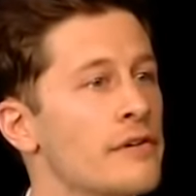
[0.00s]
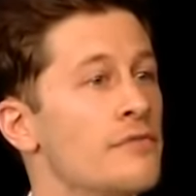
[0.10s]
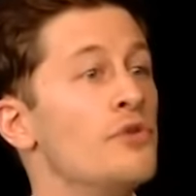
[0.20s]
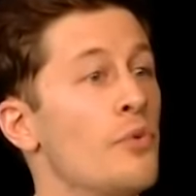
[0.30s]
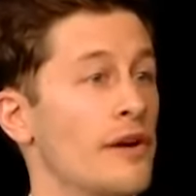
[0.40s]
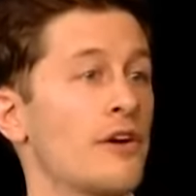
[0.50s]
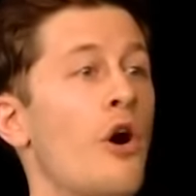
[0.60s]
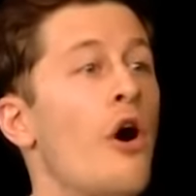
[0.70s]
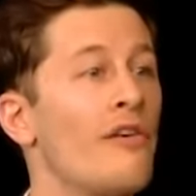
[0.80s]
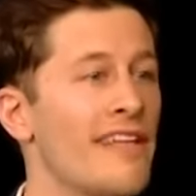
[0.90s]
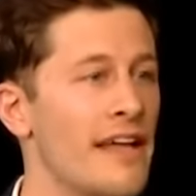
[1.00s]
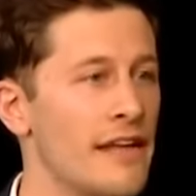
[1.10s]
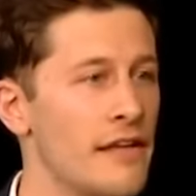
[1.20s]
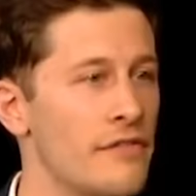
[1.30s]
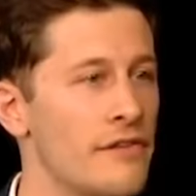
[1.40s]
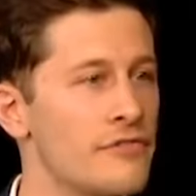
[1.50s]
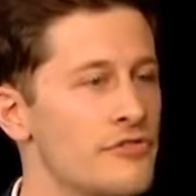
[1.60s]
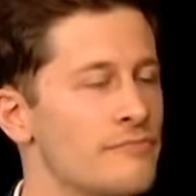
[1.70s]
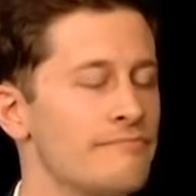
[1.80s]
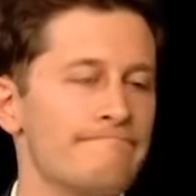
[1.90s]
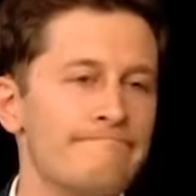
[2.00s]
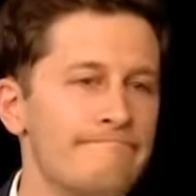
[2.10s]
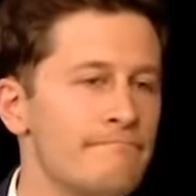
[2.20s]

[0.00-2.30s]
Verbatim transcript: If you want to call that atheism,